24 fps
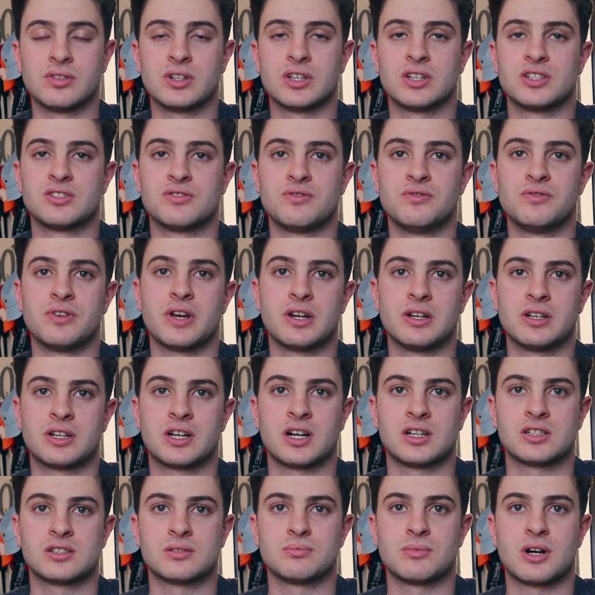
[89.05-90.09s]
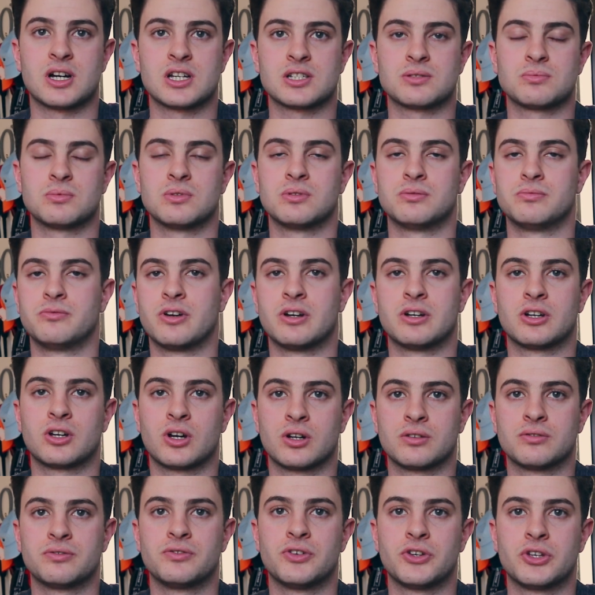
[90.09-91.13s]
It's very customizable, very
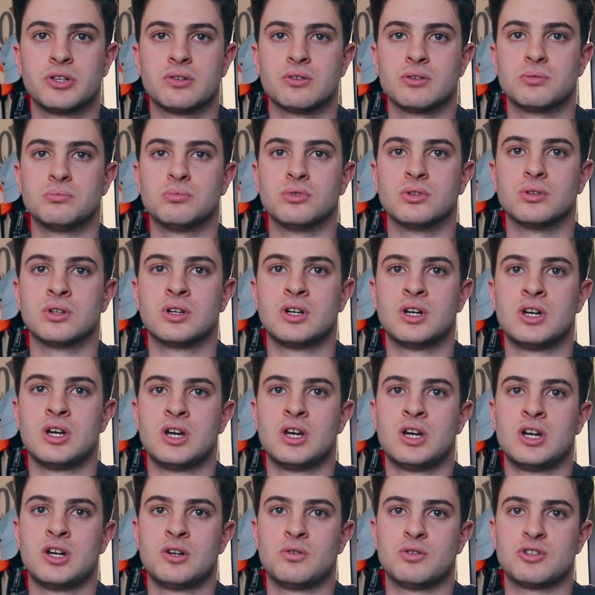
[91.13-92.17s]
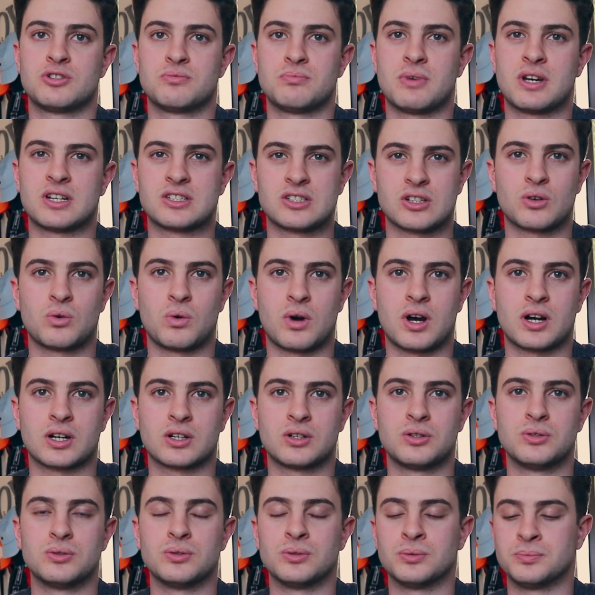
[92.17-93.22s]
configurable, which makes it quite
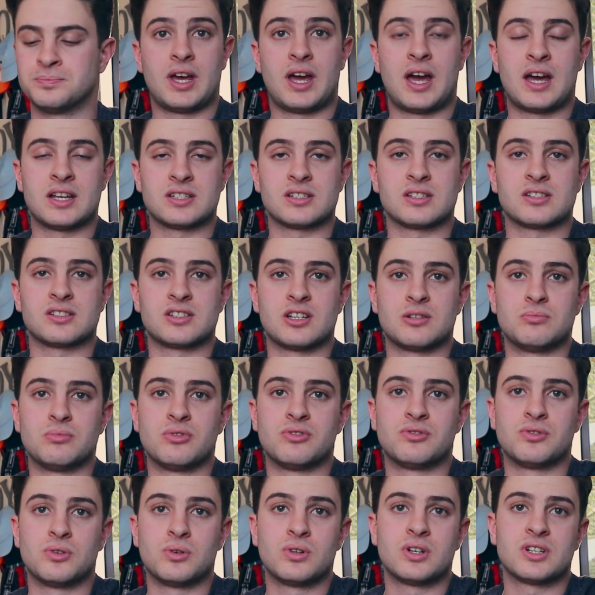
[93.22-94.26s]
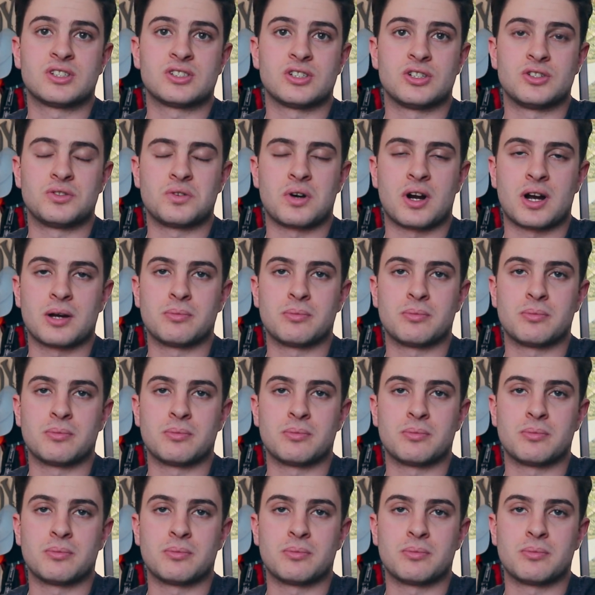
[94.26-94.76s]
cool. As I said before, it's a dry